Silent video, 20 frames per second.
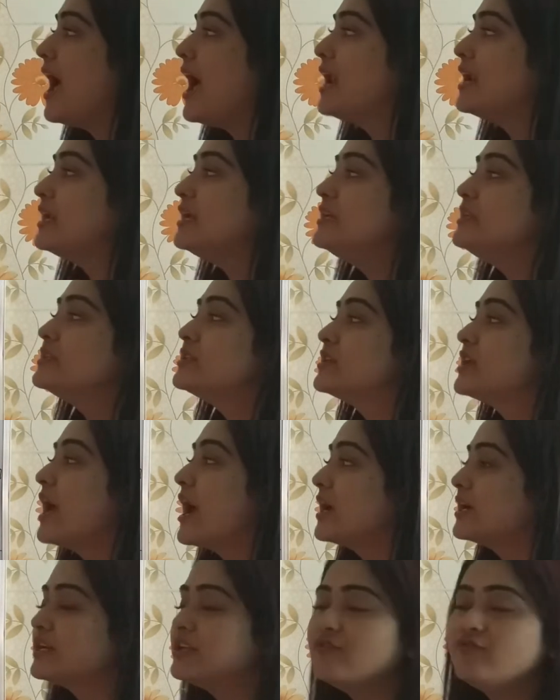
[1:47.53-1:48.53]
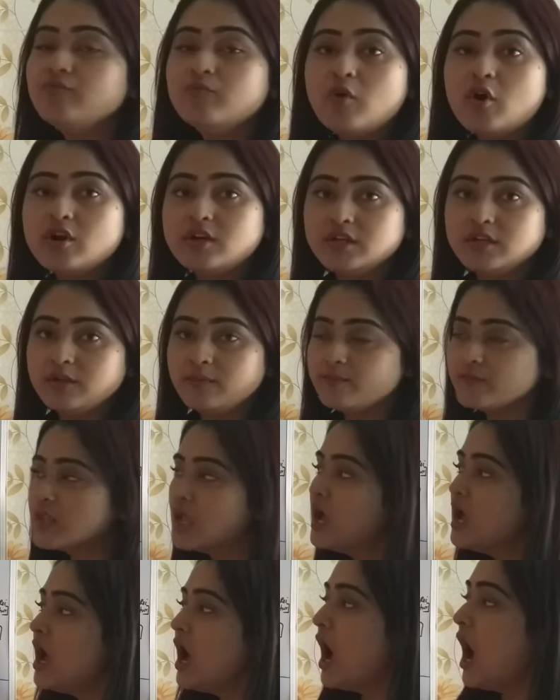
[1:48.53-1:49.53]
and interactive model.
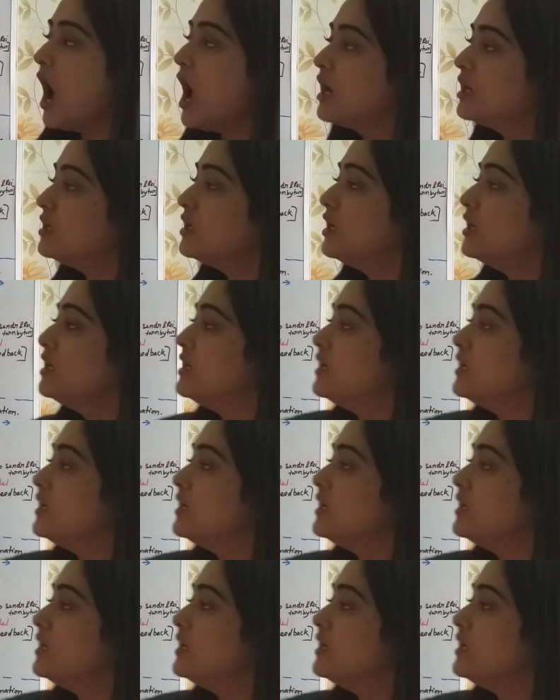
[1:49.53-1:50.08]
Under